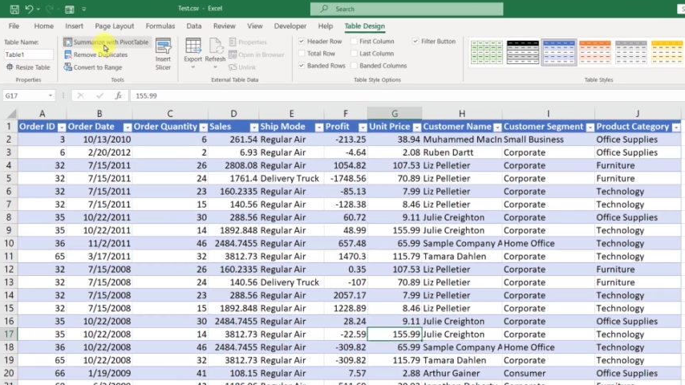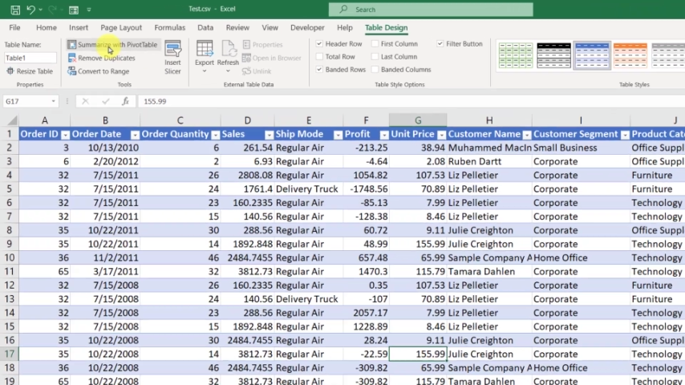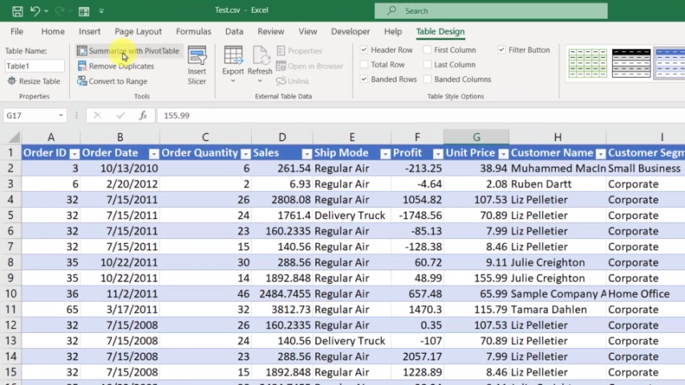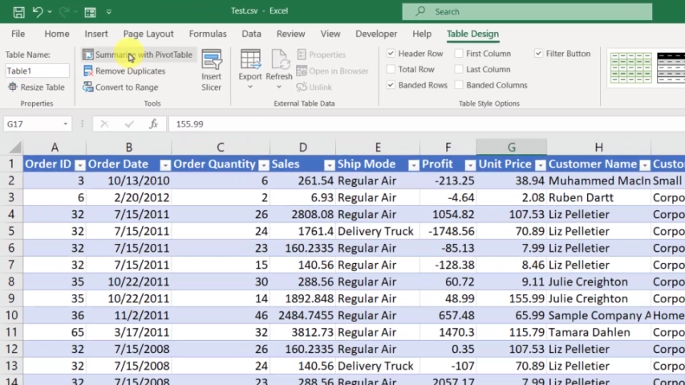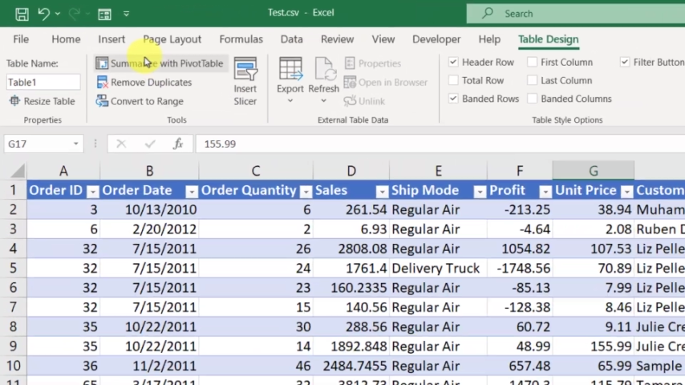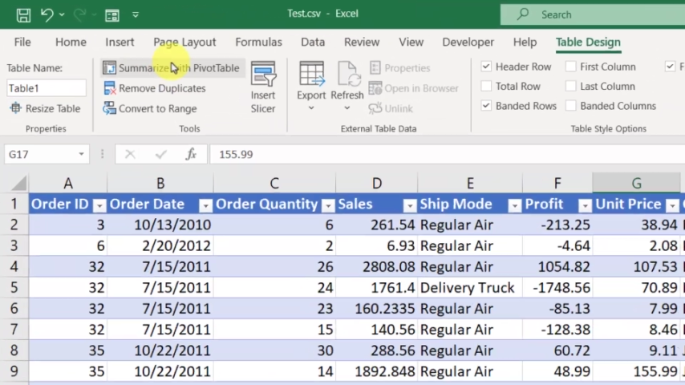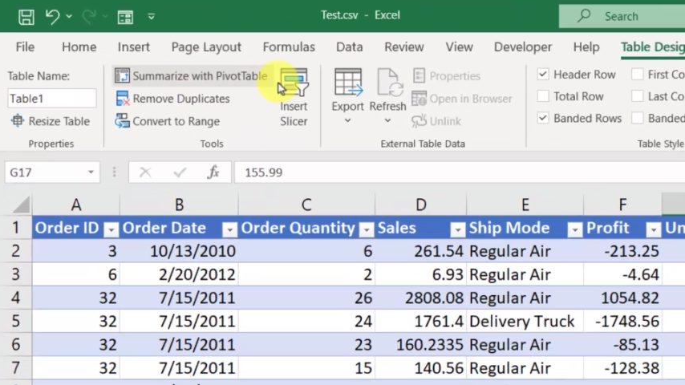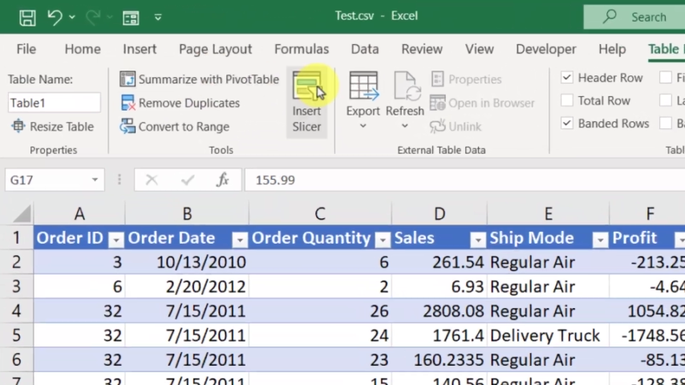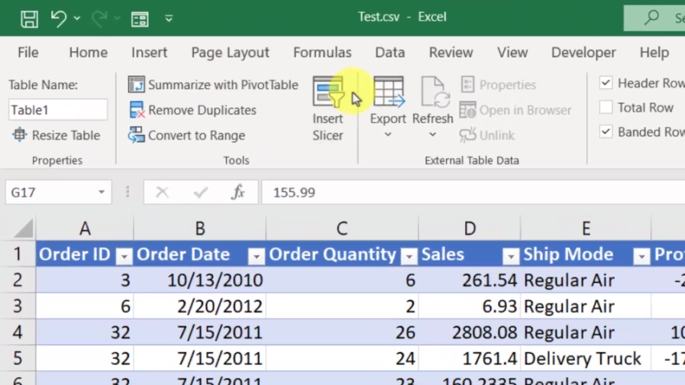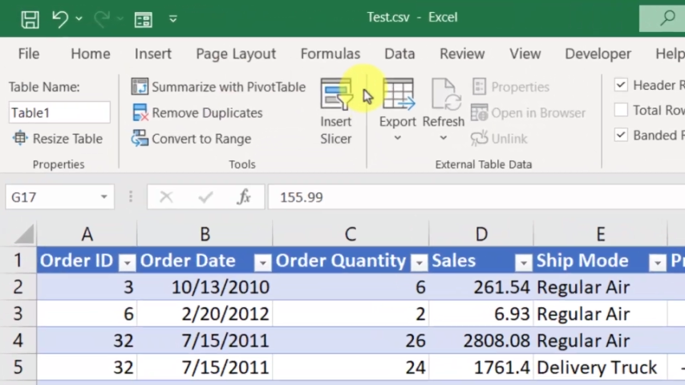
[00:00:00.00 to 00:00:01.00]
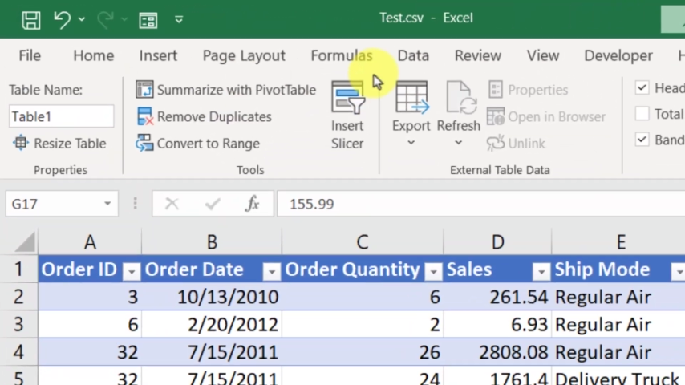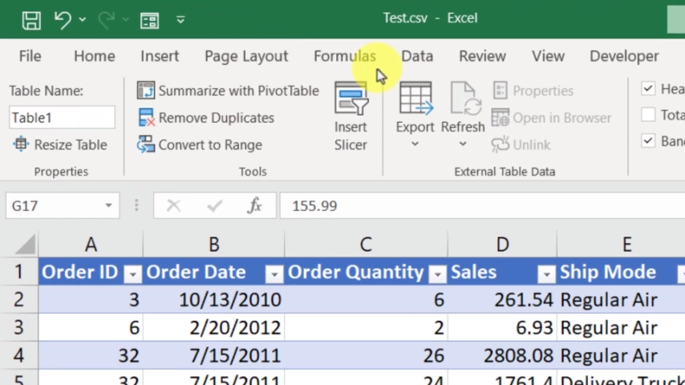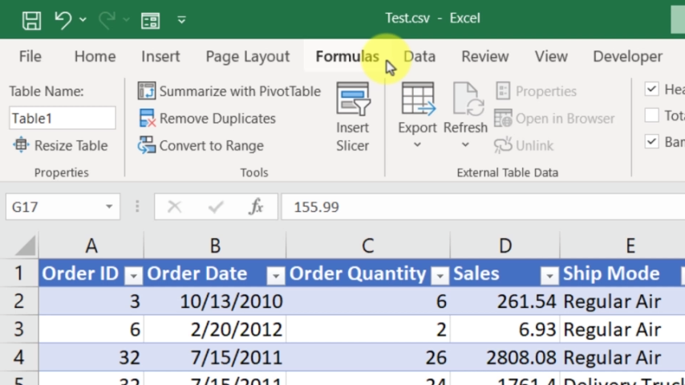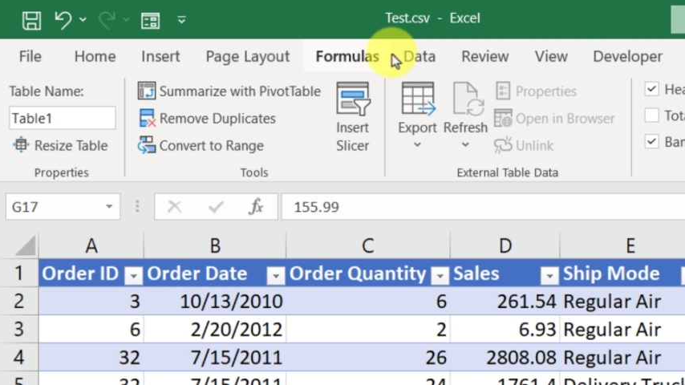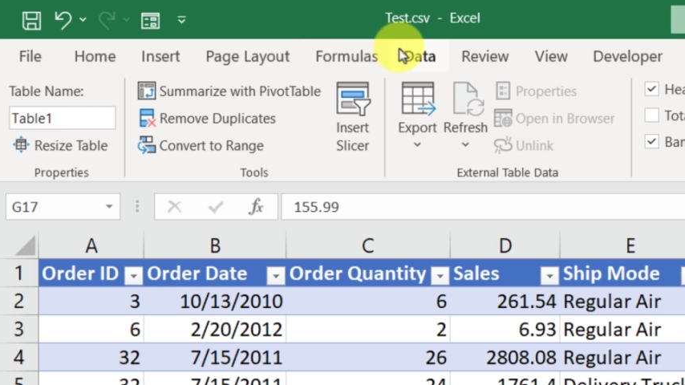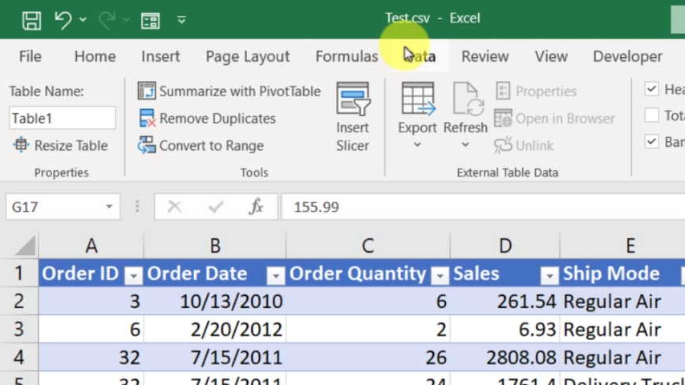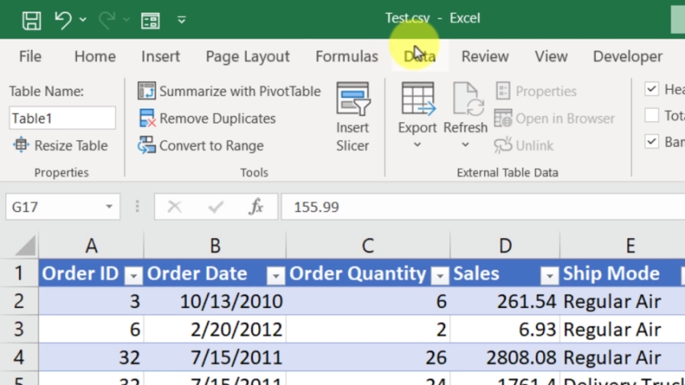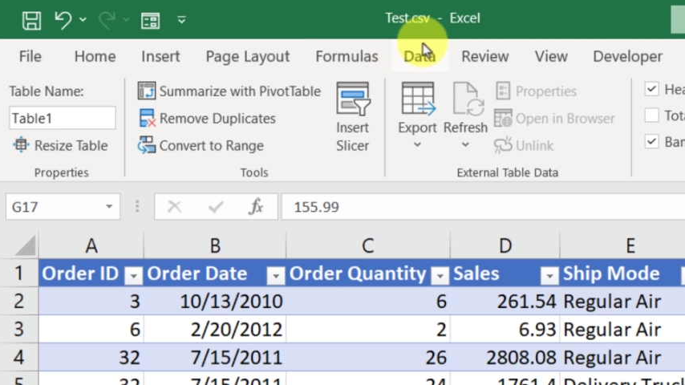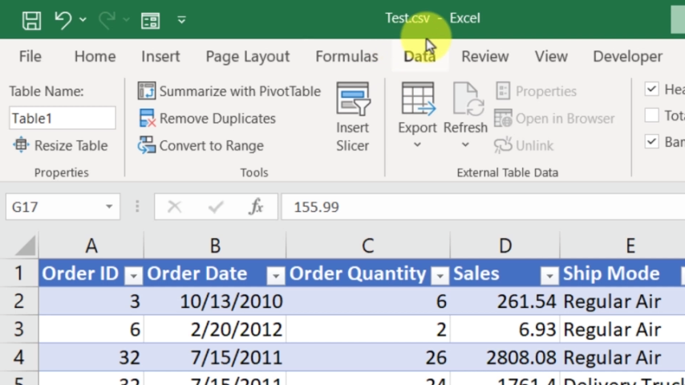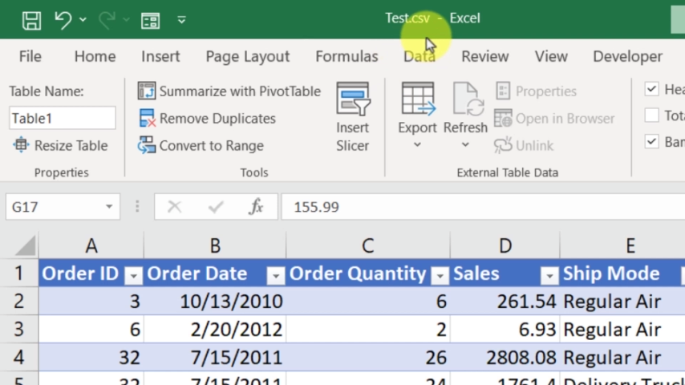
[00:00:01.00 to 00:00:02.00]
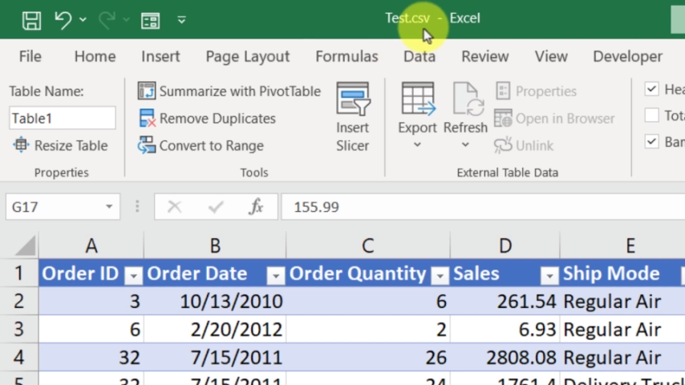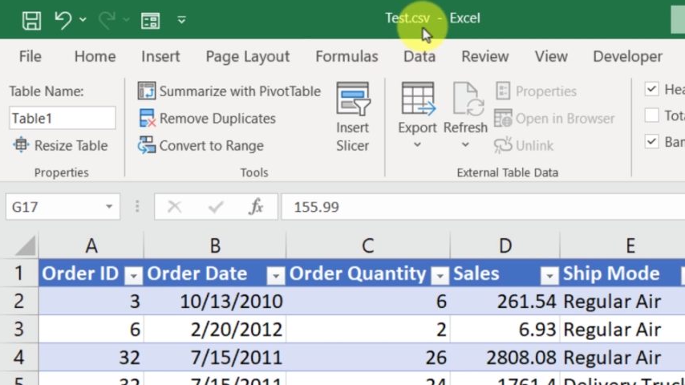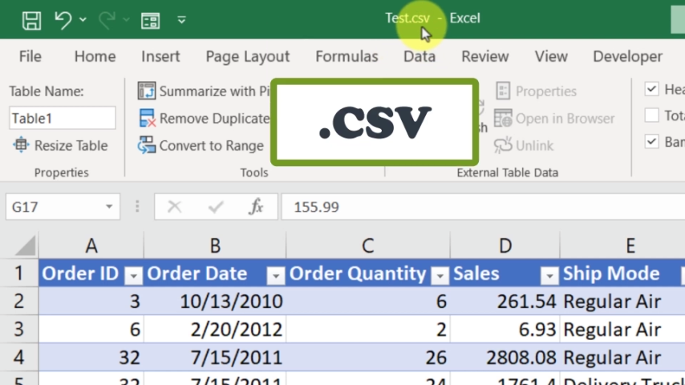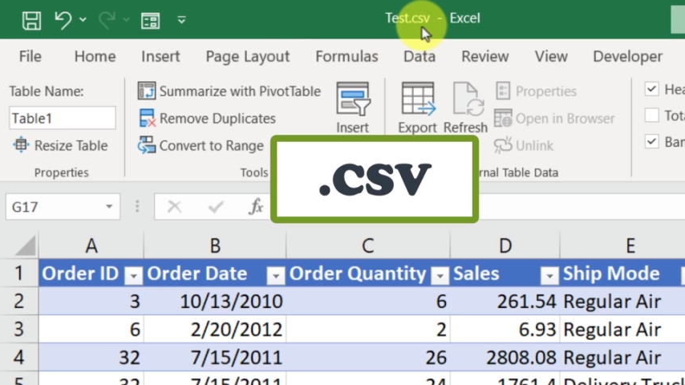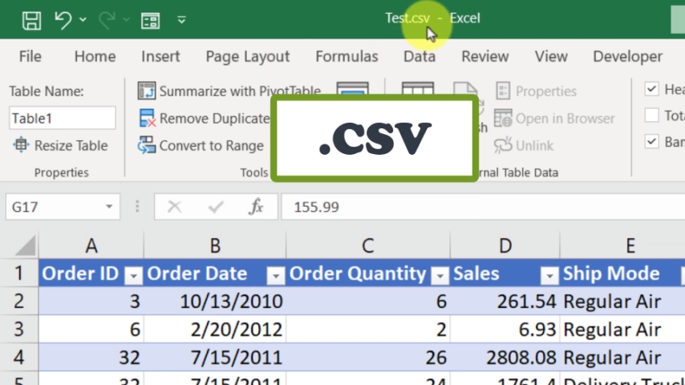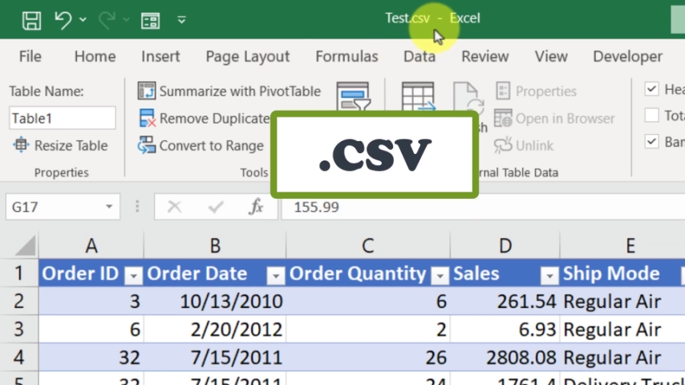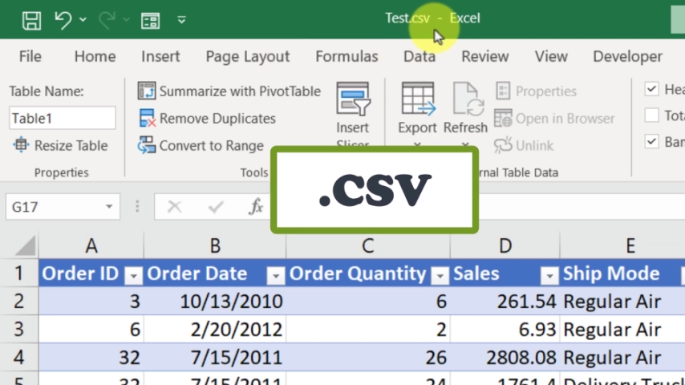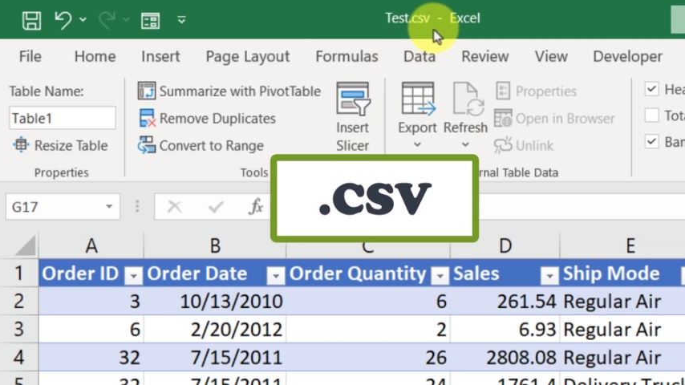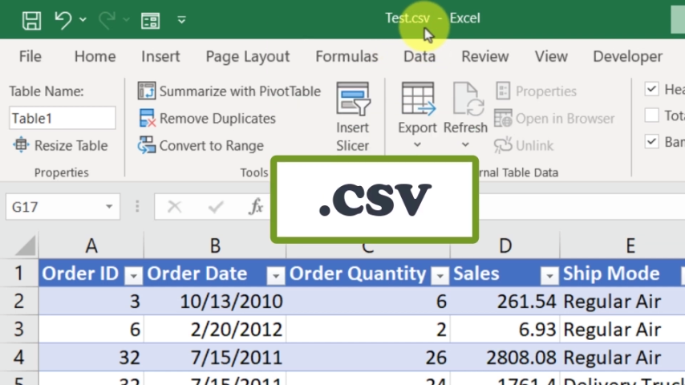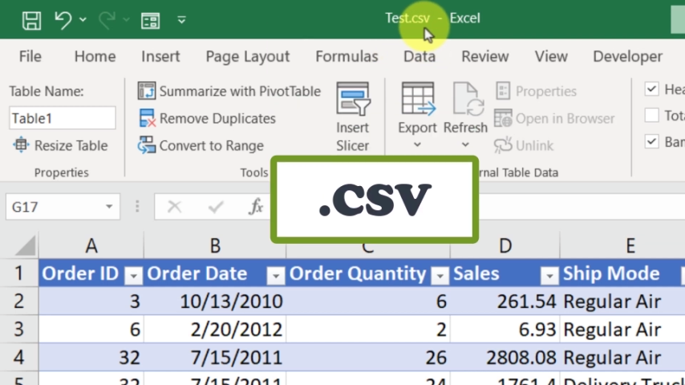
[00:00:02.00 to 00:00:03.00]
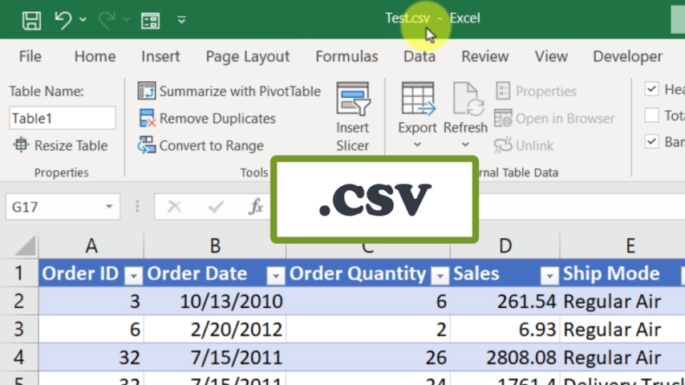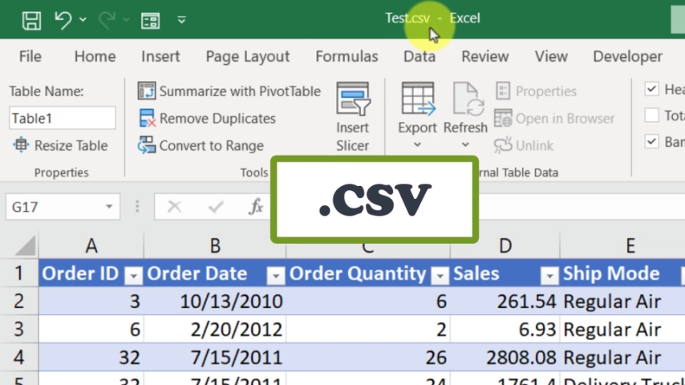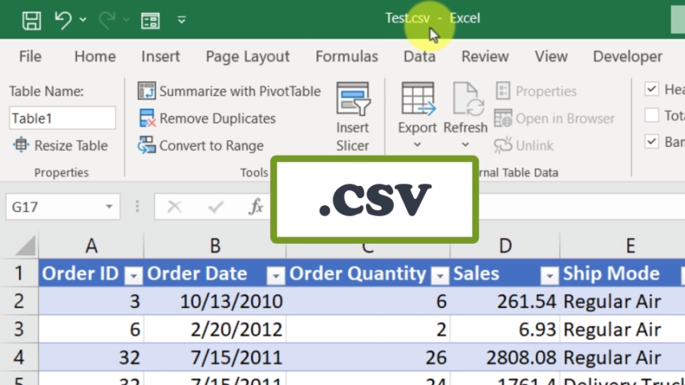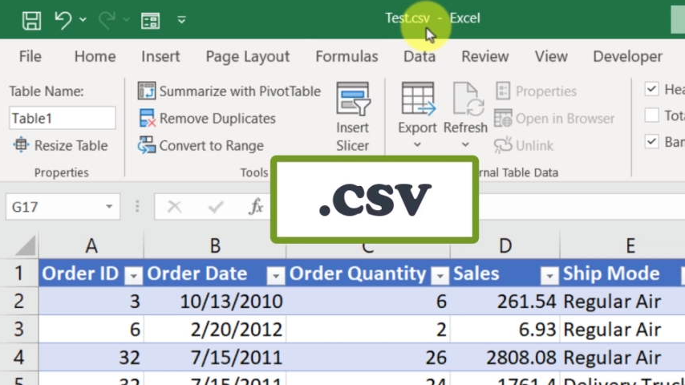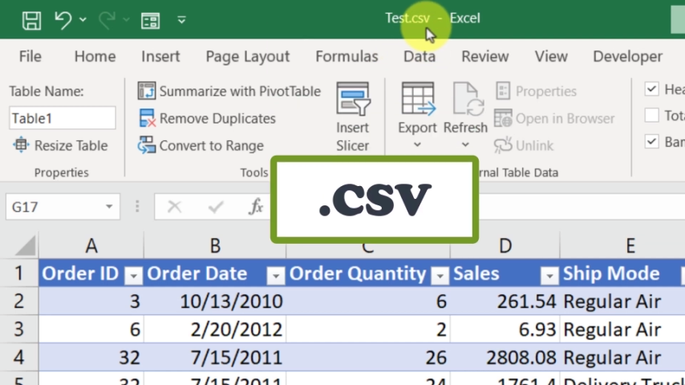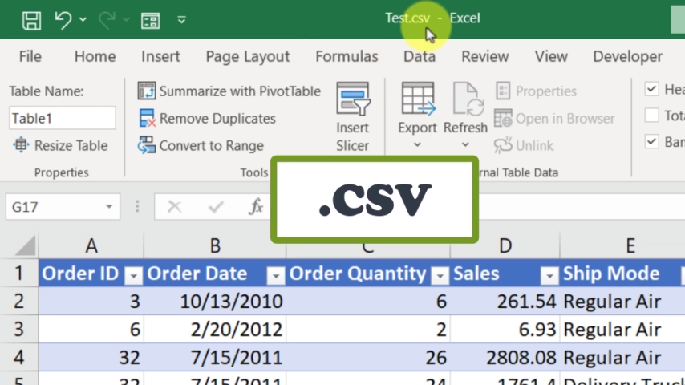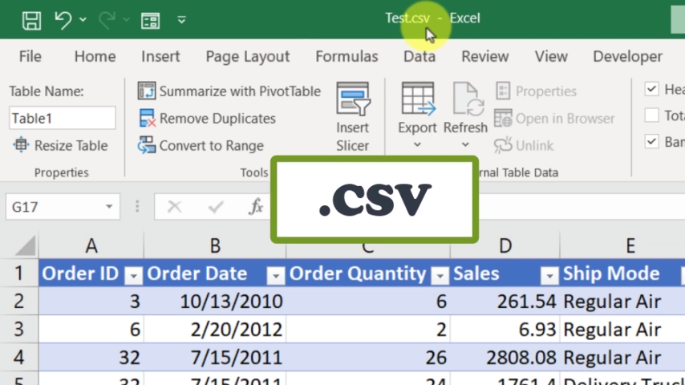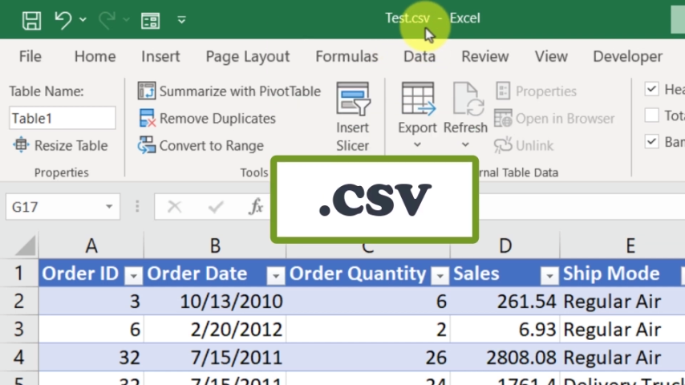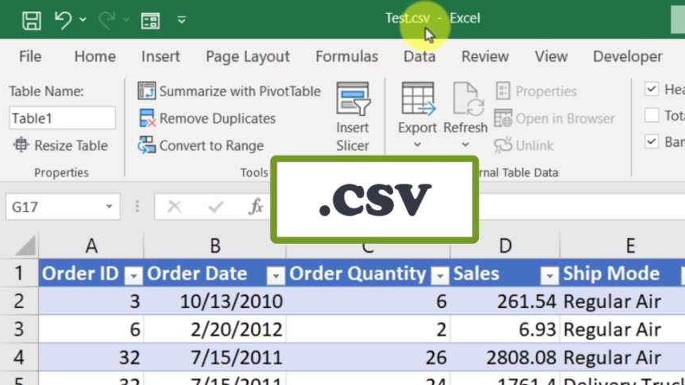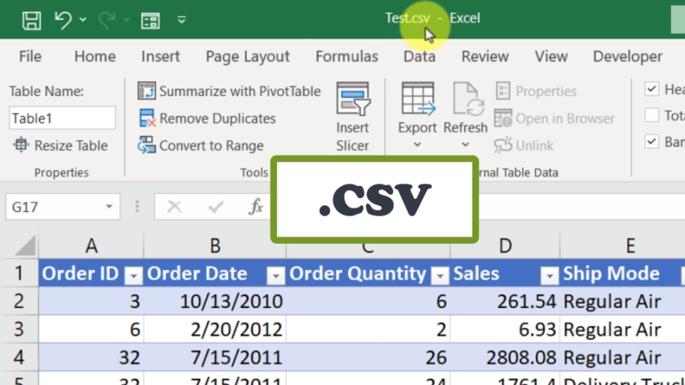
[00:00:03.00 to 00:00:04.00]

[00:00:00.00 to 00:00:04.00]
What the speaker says: (no speaker visible)